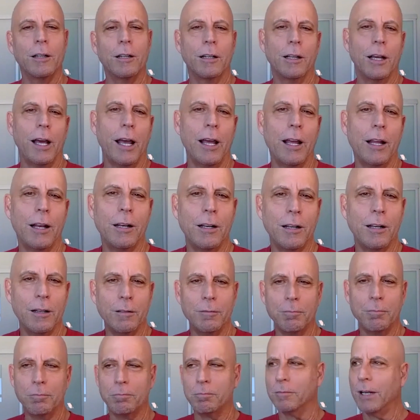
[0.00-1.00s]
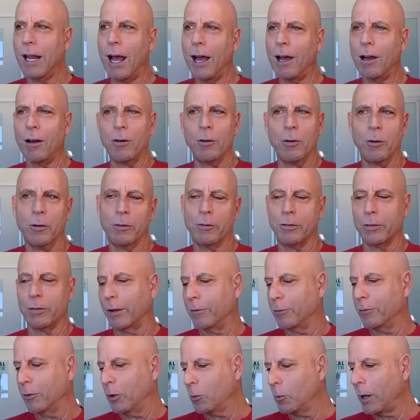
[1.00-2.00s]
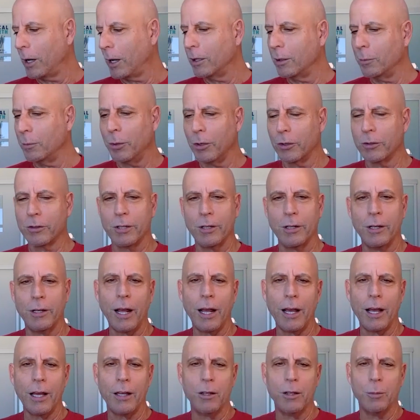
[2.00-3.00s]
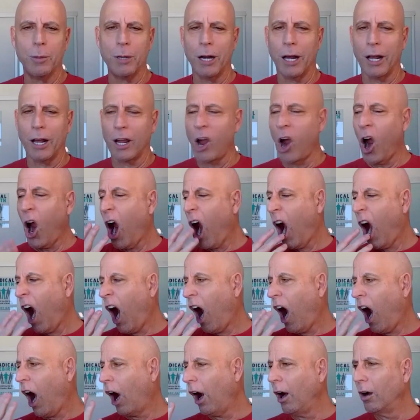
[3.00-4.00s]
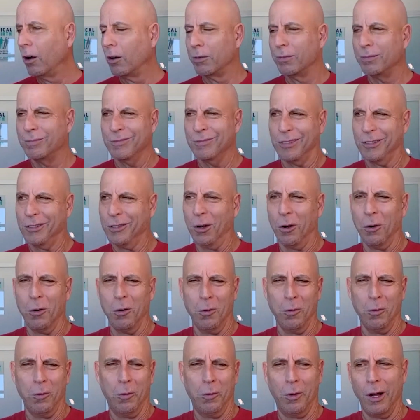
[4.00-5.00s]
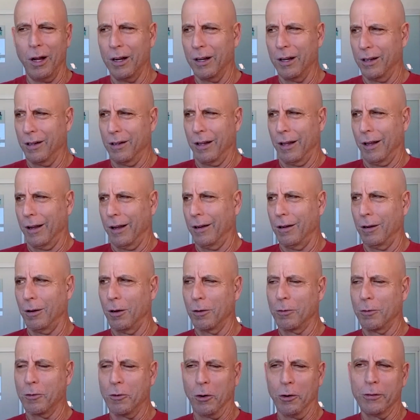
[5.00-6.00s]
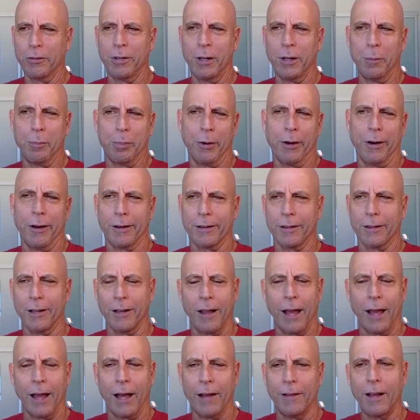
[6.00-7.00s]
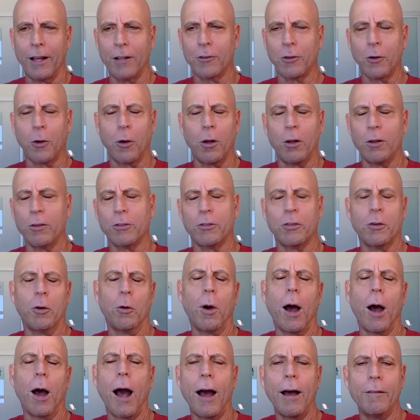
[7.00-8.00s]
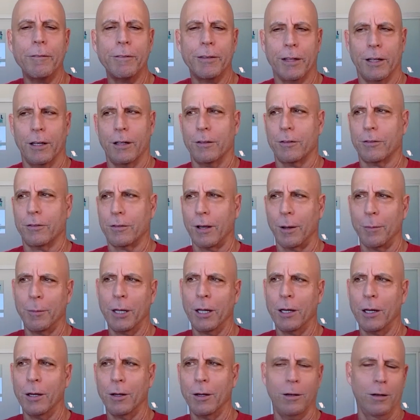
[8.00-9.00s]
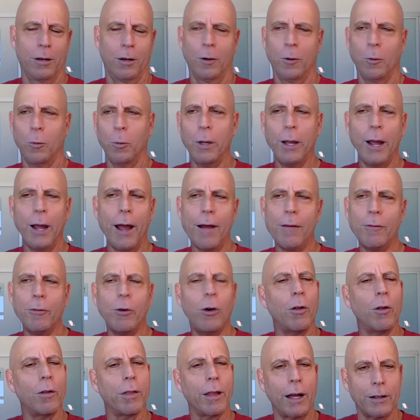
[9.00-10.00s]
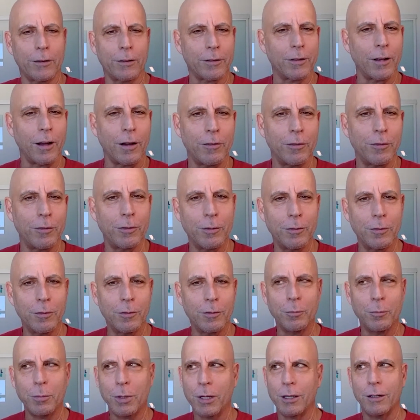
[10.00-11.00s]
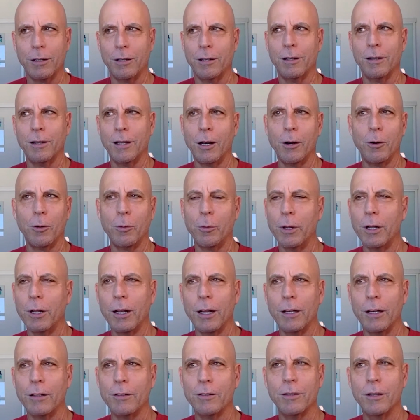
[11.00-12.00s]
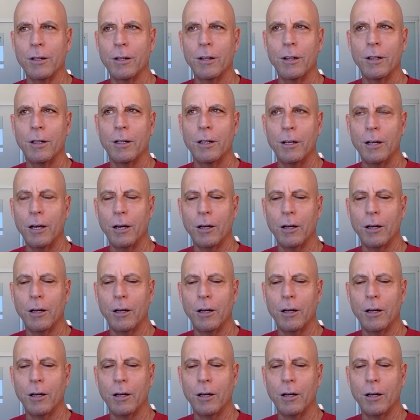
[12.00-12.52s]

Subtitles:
And now, if you read the book today, you'd be like, what? Yeah. Of course he predicted that. That's all so obvious. I mean, we have all that stuff, but they don't realize, no,